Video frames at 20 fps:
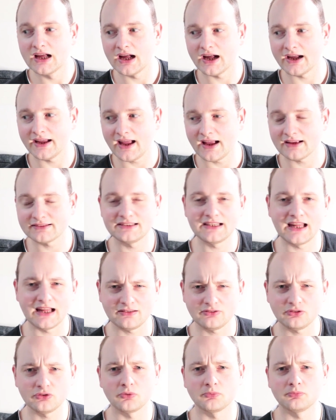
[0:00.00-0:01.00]
I actually
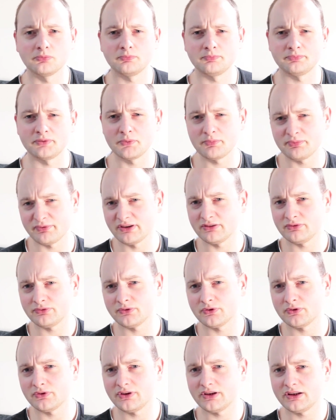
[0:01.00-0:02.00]
had some blueprints
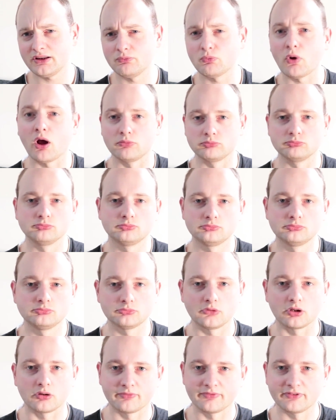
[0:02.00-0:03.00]
for it. Well,
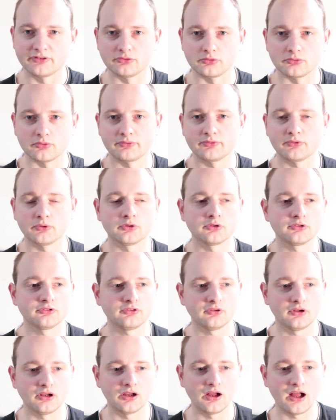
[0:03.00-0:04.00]
not official, of
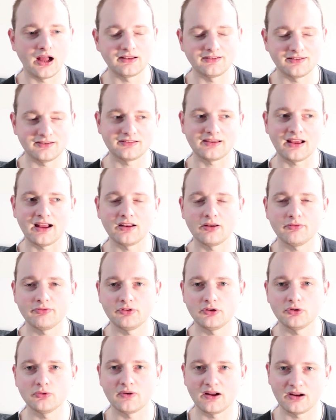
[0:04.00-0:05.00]
course. I designed a
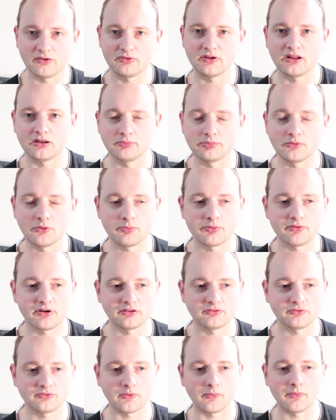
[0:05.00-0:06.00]
few and created
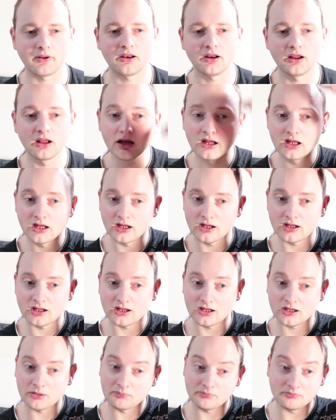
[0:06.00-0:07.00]
blueprints from it.
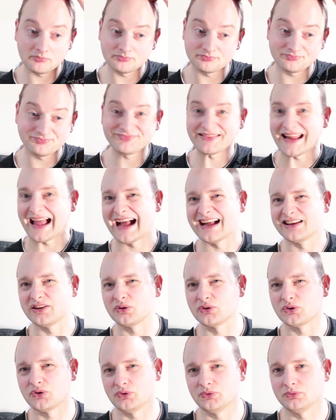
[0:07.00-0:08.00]
I
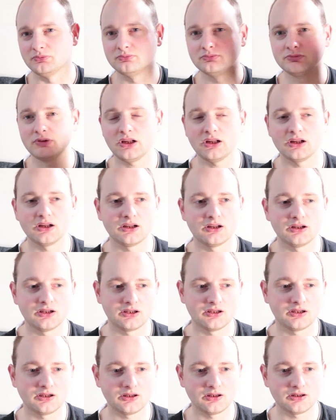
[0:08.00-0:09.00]
don't know.
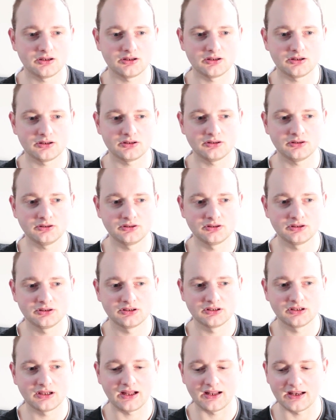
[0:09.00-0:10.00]

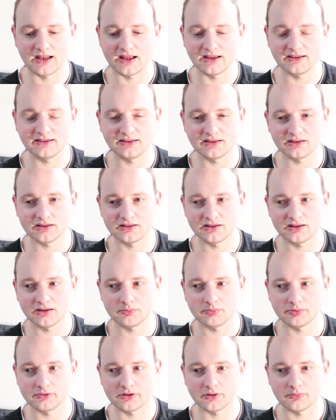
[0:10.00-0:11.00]
I like the
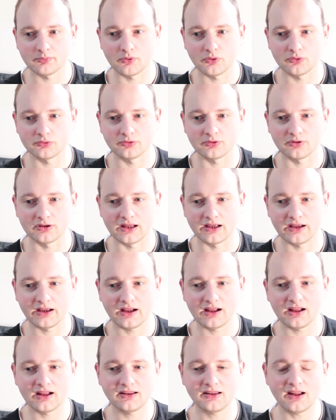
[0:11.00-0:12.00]
idea, but I'm also
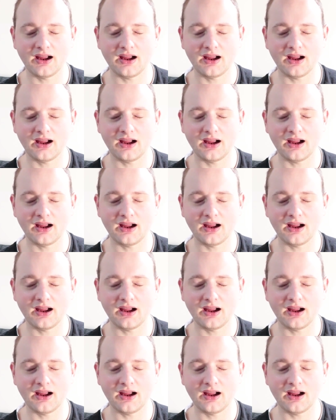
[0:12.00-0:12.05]
like, I